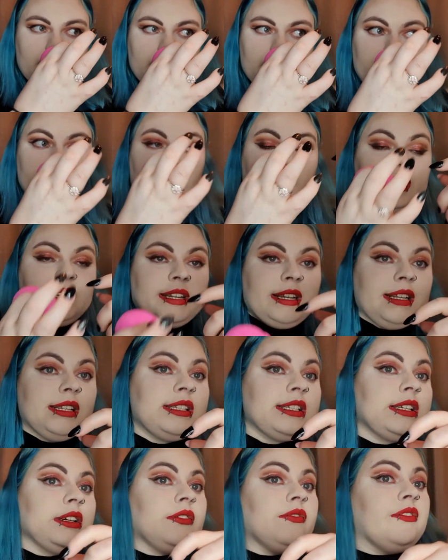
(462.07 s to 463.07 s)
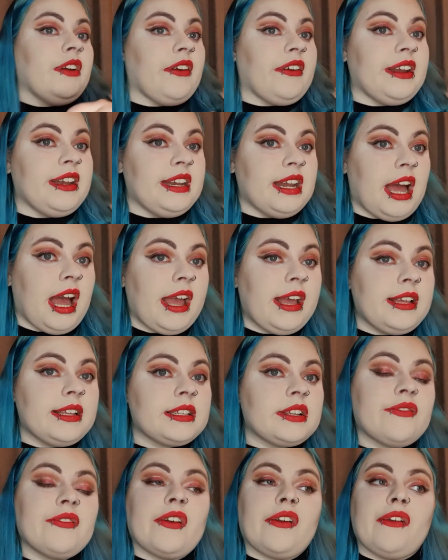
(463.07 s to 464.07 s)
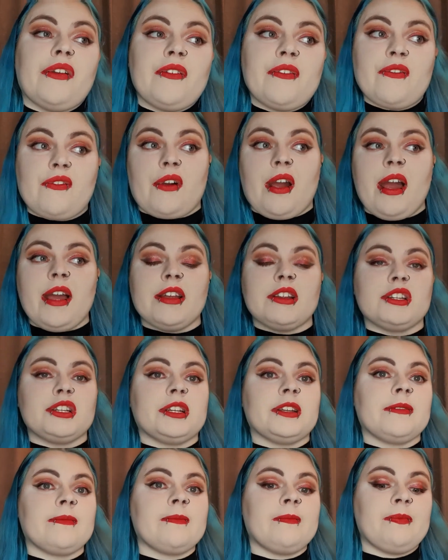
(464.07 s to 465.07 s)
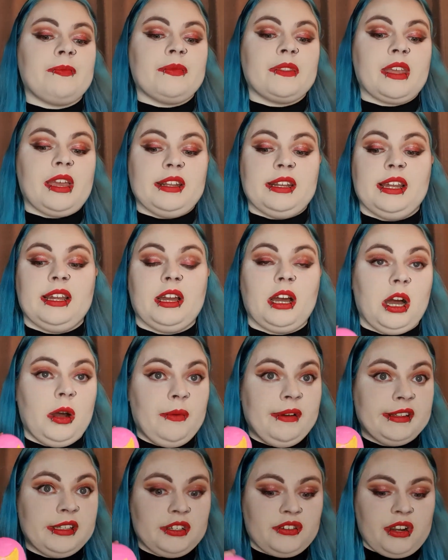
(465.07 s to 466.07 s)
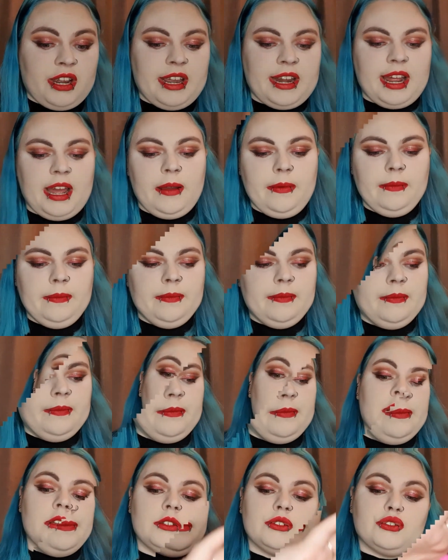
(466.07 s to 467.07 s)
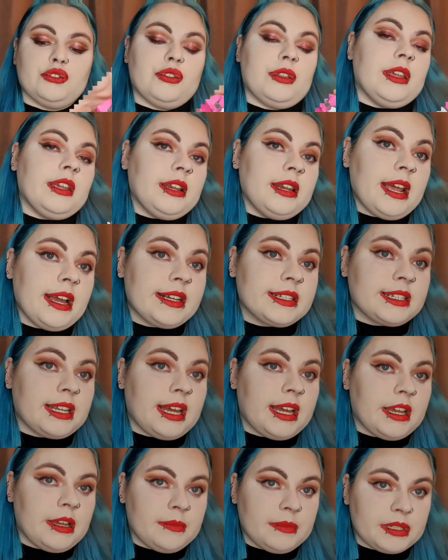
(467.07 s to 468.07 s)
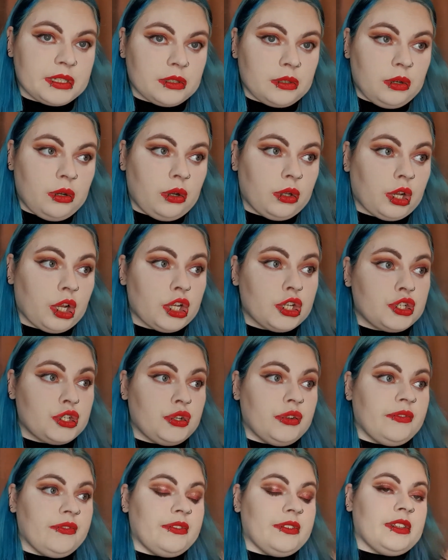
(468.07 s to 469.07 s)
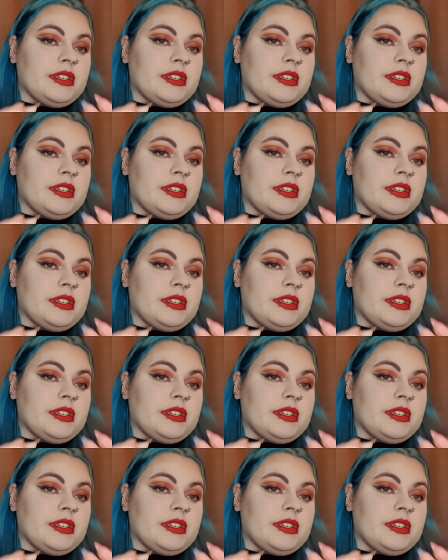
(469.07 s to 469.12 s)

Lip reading: but it is still very nice, very fresh, and I can't wait to try it out. So the next item is called Shoot for the